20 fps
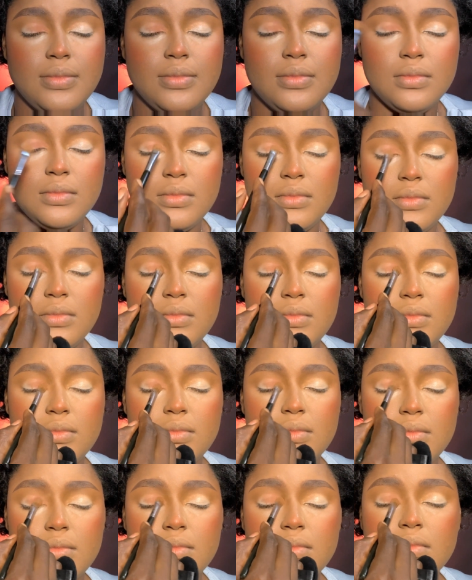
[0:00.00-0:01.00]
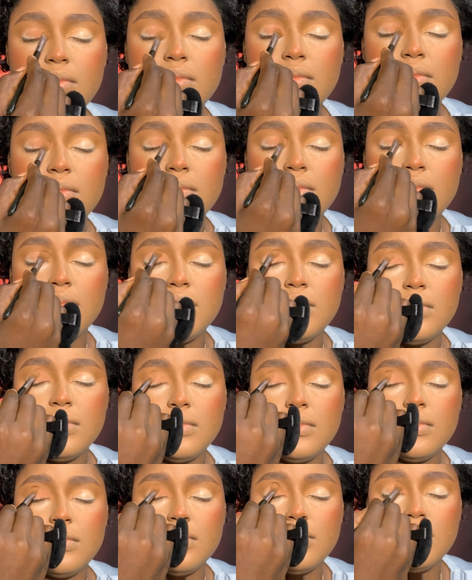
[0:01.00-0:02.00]
the light brown here that
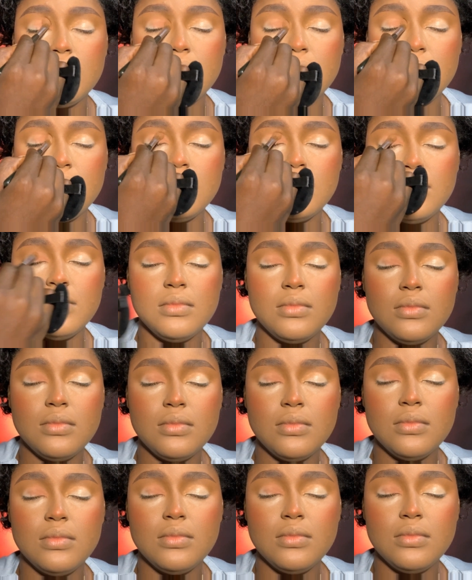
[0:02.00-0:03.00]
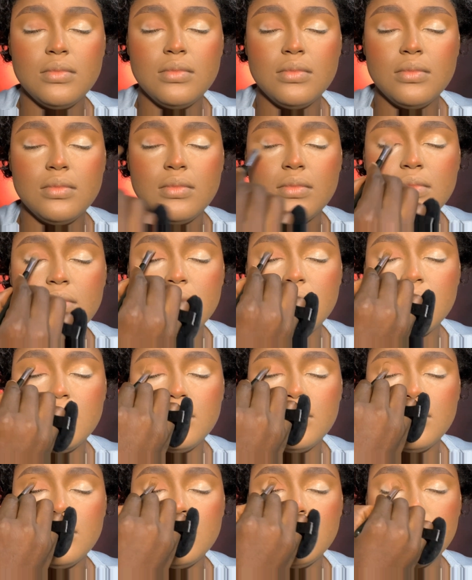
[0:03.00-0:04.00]
I'm using,
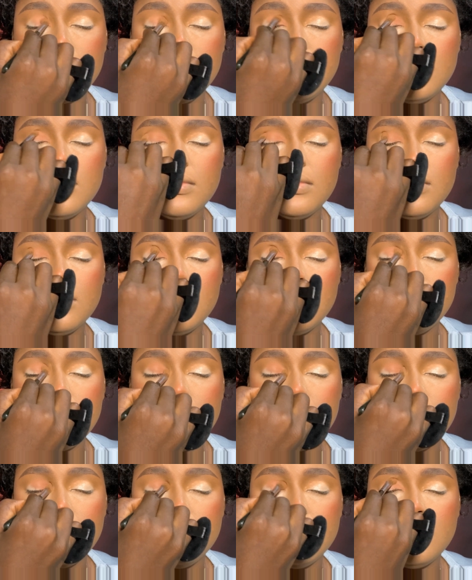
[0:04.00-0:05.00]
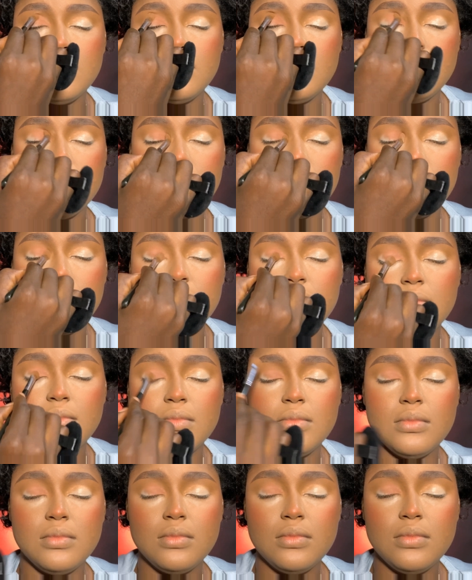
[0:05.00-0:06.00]
just to
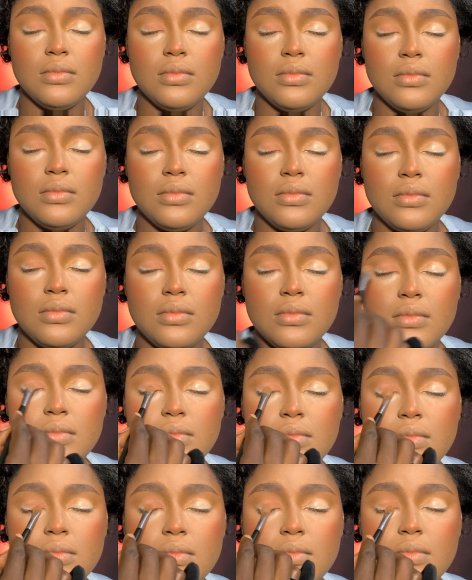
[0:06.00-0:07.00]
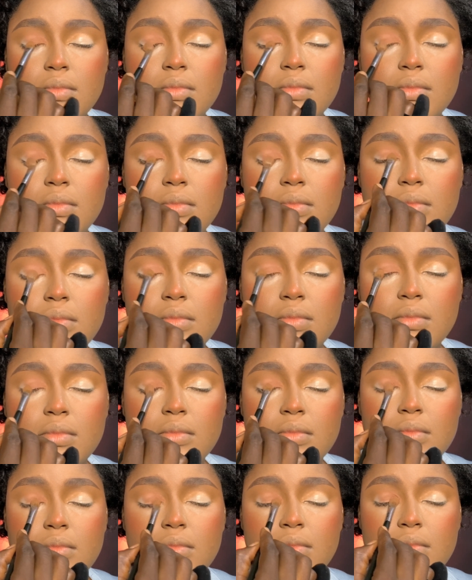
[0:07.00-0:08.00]
um I'm
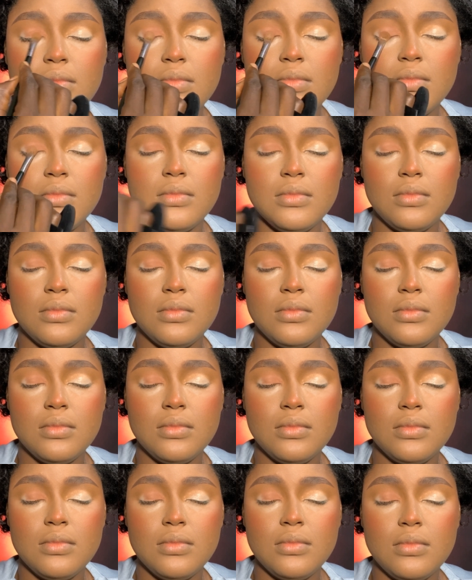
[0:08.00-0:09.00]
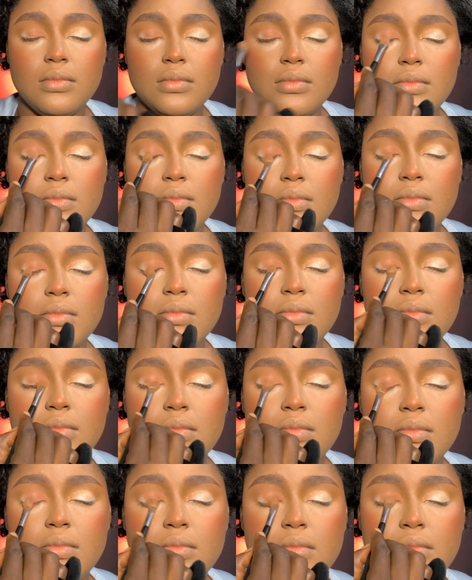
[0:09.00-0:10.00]
using it now. I'm sorry
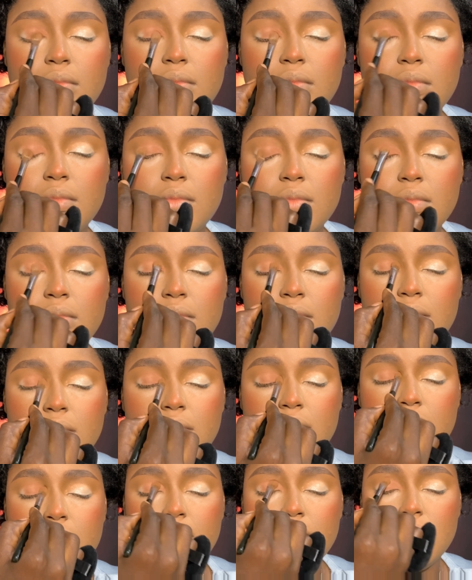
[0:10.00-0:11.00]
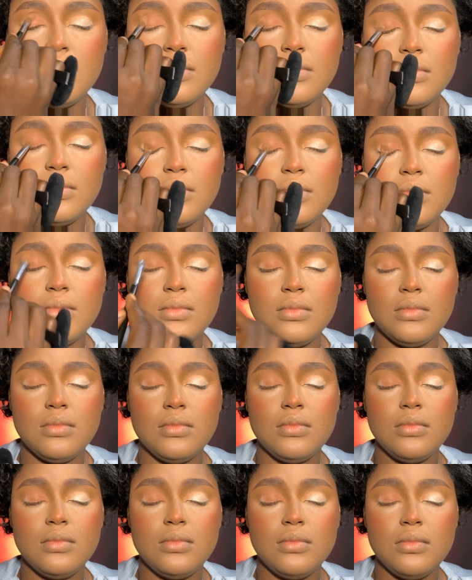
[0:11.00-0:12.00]
guys, I think I'm a little bit
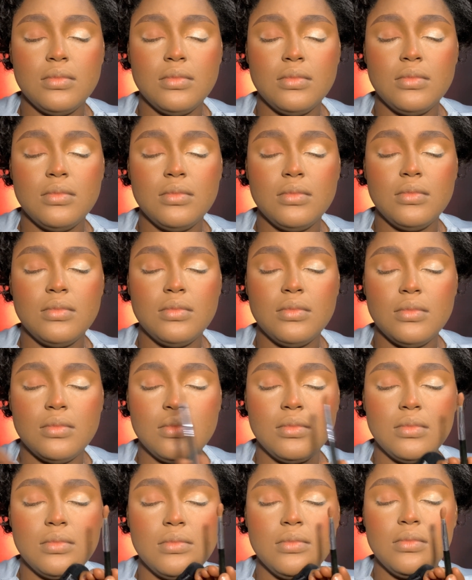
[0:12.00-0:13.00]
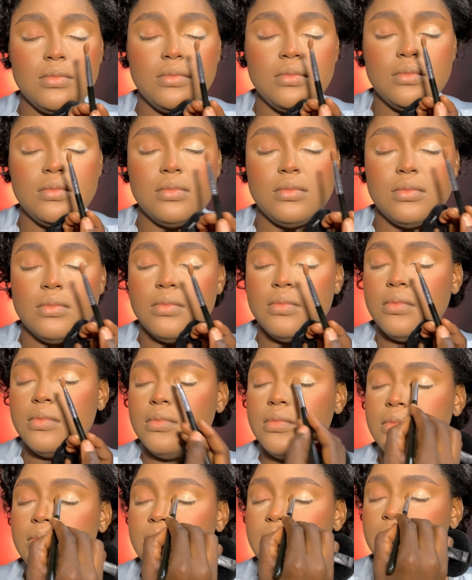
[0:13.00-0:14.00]
distracted. So I'm using
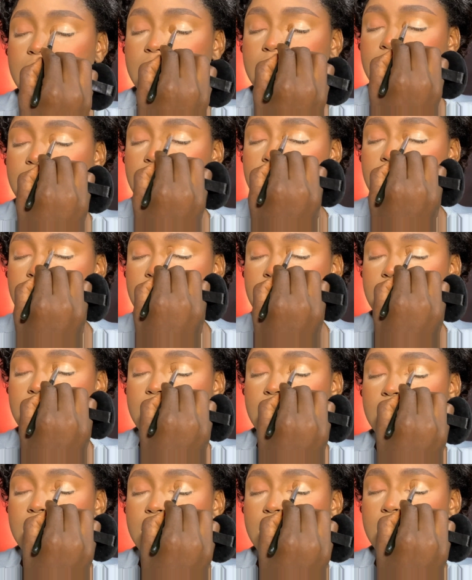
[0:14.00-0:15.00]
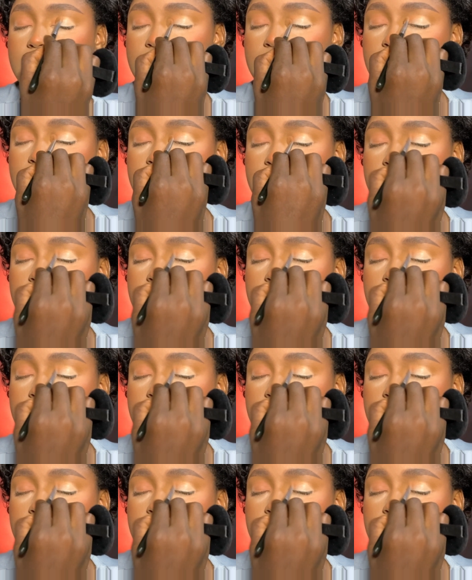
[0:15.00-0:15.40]
this brown shade here,